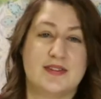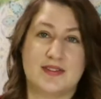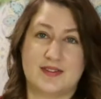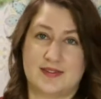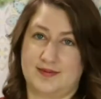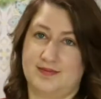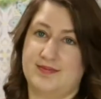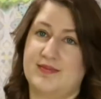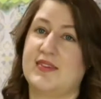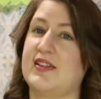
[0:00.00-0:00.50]

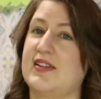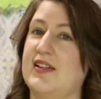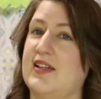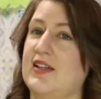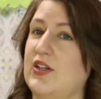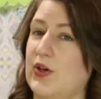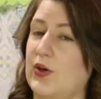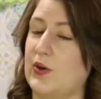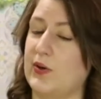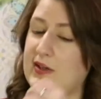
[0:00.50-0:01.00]

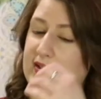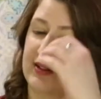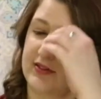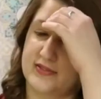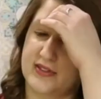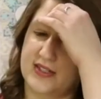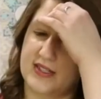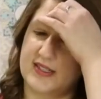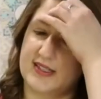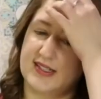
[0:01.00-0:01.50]
5
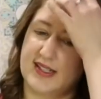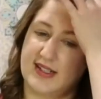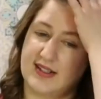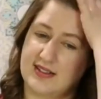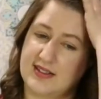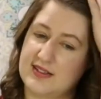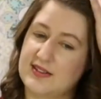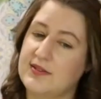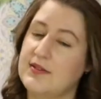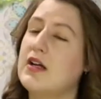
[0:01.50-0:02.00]

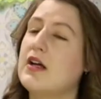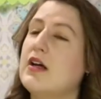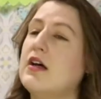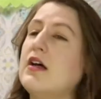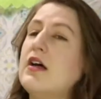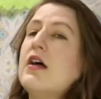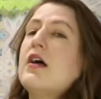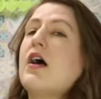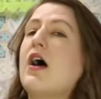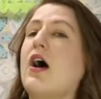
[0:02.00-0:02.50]
elefantes.
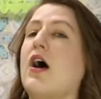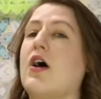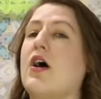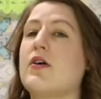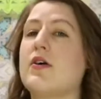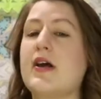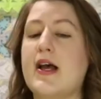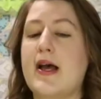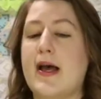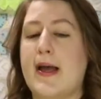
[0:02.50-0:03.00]
All
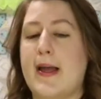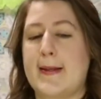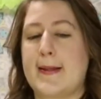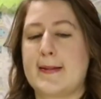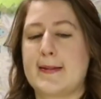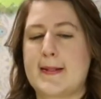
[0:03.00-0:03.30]
right.